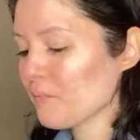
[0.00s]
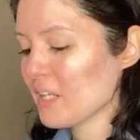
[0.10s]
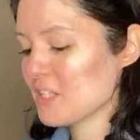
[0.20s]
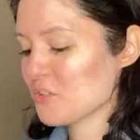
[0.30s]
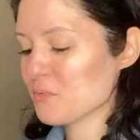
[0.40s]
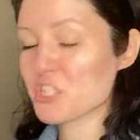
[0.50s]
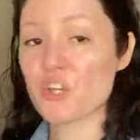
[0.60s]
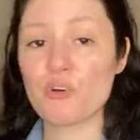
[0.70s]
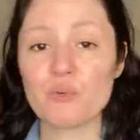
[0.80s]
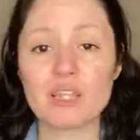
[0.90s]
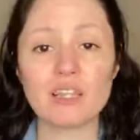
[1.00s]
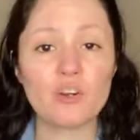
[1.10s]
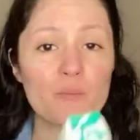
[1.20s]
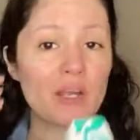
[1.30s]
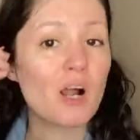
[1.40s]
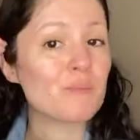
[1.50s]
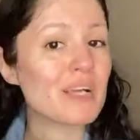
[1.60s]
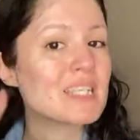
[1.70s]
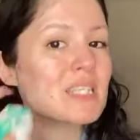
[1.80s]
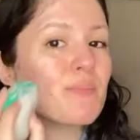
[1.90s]
So I'm just going with a little bit on my
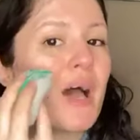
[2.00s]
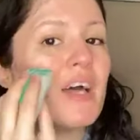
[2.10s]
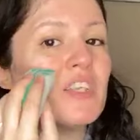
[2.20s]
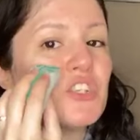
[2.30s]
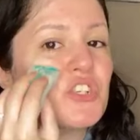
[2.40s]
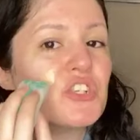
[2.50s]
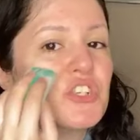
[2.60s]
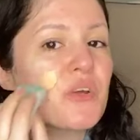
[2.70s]
sponge.